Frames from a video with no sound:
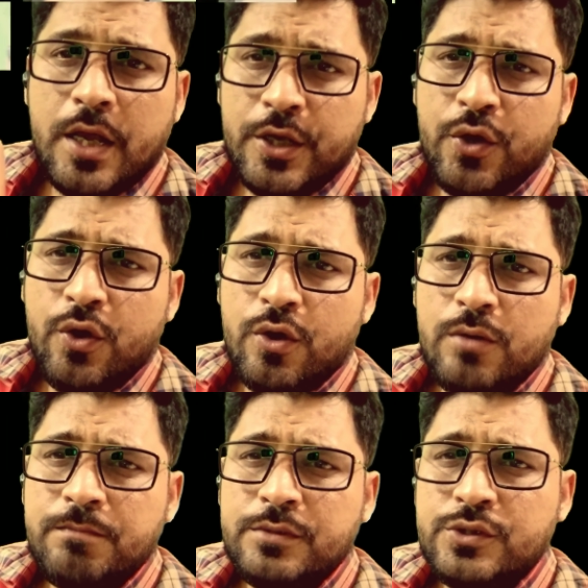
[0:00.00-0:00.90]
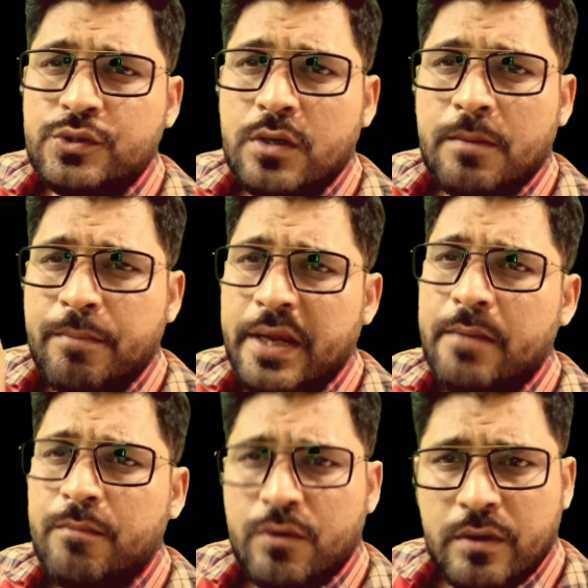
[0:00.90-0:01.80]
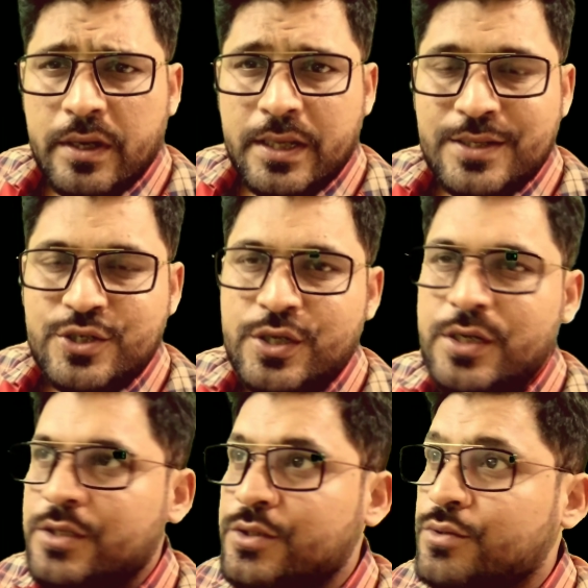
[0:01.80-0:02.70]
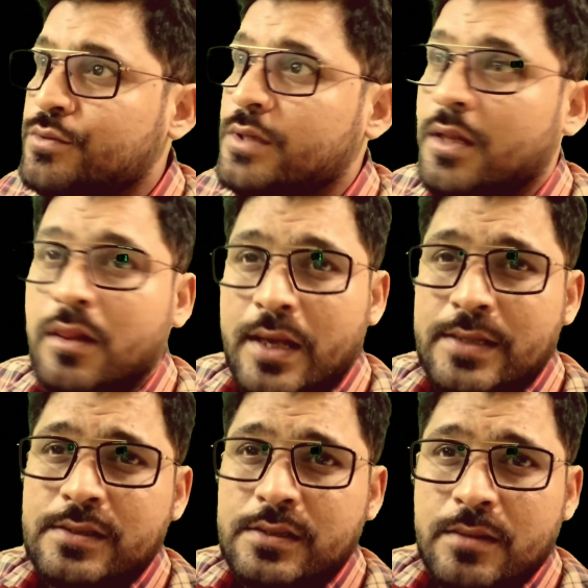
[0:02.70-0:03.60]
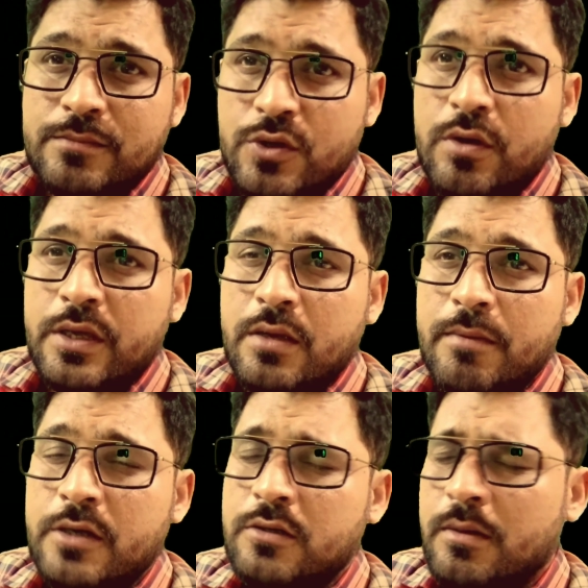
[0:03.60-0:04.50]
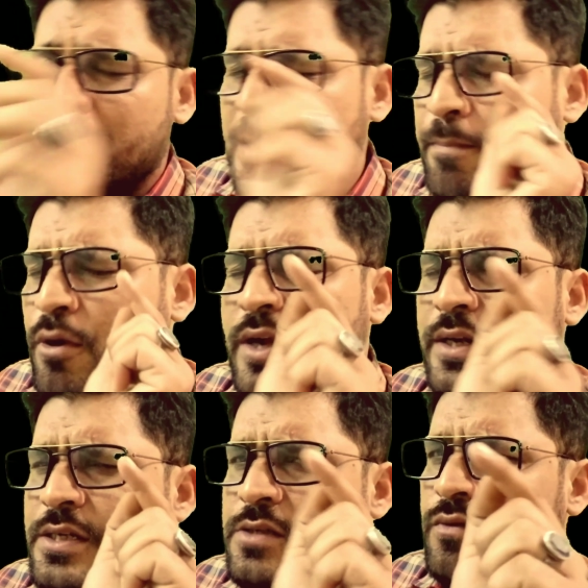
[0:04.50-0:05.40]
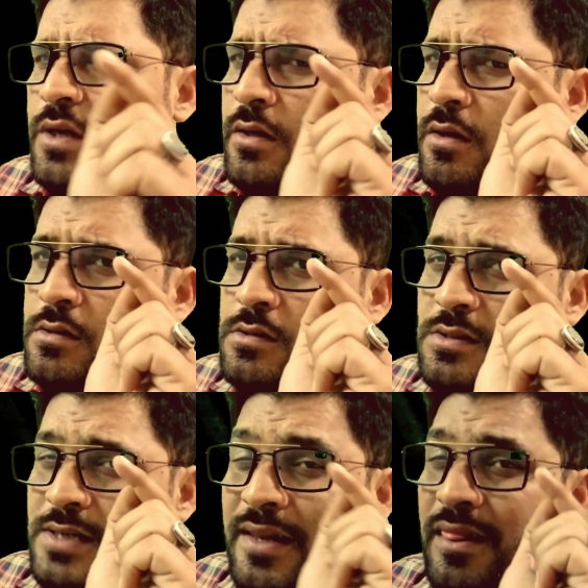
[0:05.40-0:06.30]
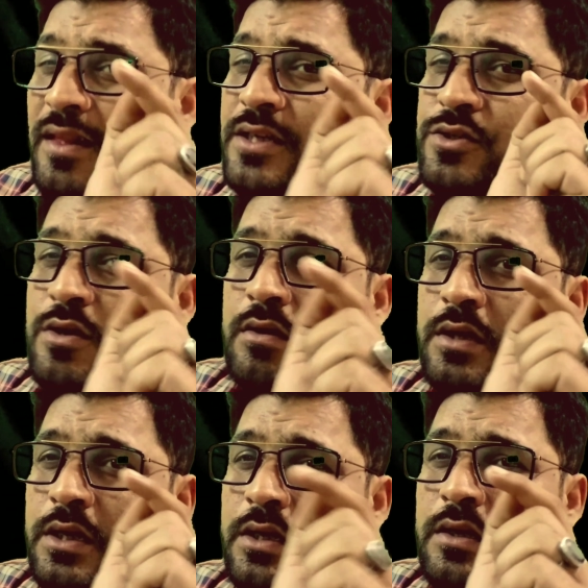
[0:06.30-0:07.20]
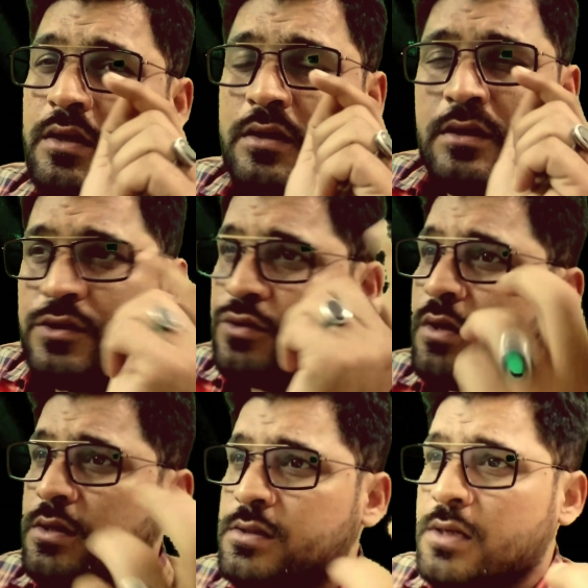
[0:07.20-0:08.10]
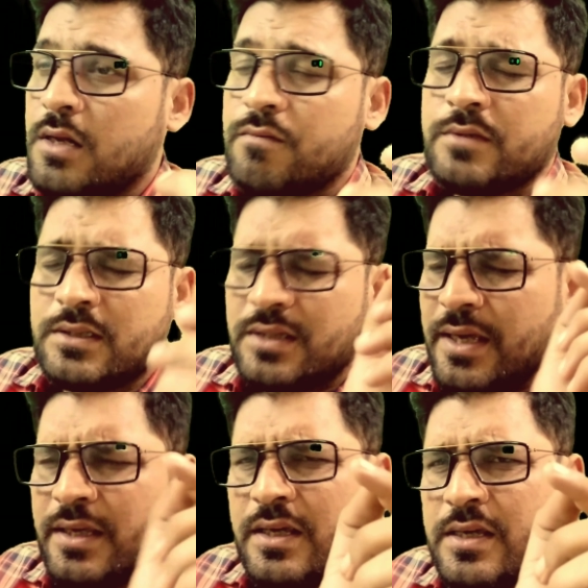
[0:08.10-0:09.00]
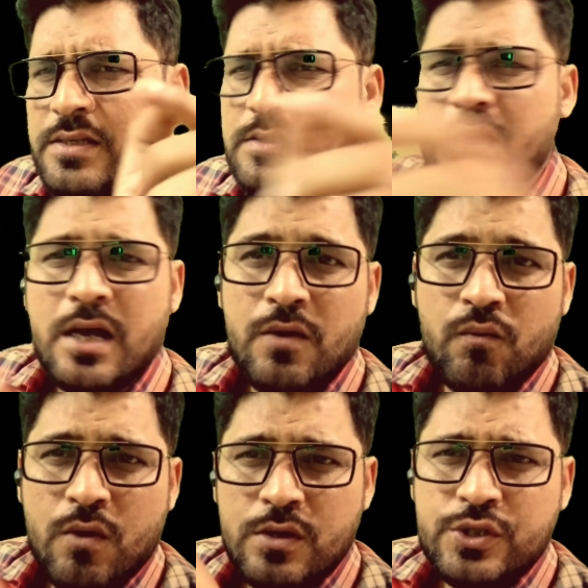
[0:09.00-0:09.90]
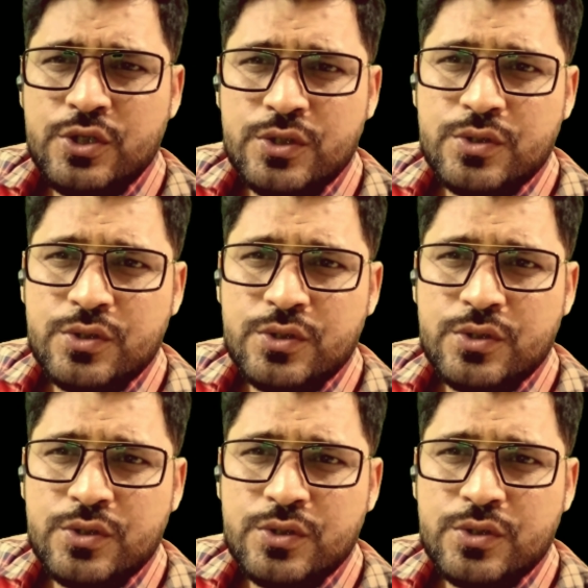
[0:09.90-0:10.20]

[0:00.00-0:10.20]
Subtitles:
I hope you are paying more attention to the lesson I'm talking about. My point is, we are constantly talking to ourselves. The thing is, I want you